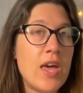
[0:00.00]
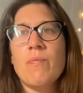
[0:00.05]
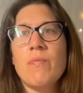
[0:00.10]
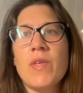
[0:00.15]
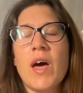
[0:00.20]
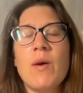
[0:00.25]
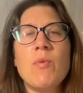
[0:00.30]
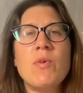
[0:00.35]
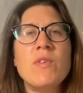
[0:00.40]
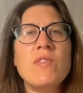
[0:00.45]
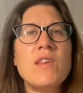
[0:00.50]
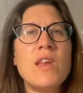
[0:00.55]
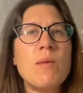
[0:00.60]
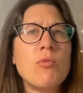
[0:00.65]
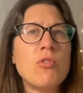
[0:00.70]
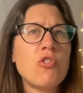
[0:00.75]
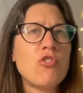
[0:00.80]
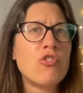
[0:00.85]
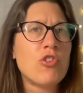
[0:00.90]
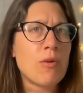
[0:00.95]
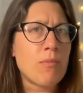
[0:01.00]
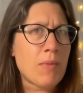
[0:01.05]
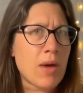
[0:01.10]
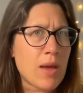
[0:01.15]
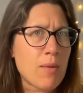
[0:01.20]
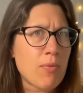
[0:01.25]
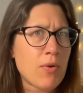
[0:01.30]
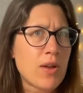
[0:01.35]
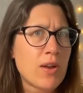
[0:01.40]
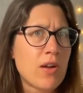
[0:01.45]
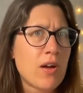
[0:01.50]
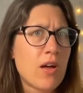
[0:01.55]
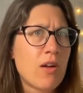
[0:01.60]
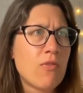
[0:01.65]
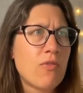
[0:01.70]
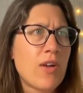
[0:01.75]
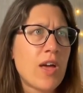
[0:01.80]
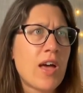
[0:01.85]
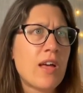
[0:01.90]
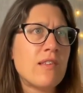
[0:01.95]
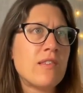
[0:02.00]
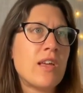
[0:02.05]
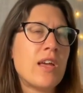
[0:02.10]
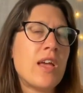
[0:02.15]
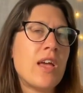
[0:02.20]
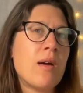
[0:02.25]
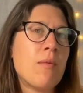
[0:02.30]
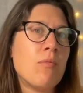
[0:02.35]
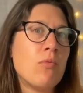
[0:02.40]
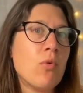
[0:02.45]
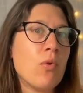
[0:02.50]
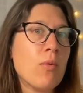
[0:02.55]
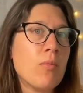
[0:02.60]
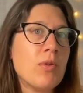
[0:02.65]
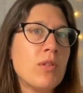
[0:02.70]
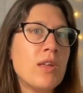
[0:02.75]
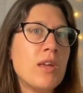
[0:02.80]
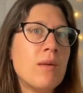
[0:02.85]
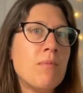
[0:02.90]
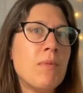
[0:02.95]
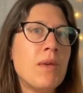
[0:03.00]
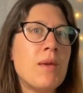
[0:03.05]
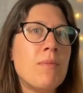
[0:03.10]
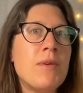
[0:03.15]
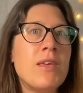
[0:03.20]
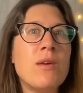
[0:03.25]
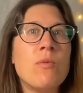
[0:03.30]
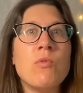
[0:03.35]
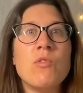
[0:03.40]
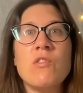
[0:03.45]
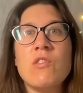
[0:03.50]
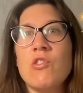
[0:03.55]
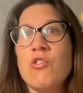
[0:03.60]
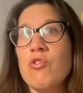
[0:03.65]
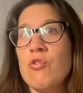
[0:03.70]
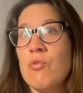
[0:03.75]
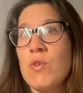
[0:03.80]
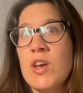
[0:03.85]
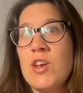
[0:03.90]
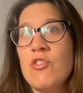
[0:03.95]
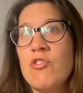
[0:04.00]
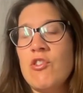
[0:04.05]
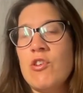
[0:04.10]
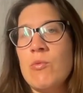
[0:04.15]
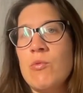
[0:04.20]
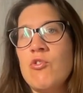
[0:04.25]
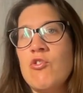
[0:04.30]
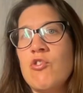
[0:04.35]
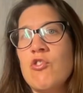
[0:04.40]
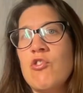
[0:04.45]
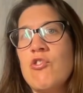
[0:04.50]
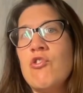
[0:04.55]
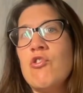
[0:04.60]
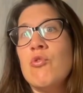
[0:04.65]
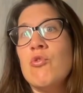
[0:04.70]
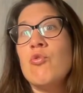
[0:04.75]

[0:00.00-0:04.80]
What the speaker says: I wasn't able to shut my brain off as I am normally. Maybe it was the duration, it was just too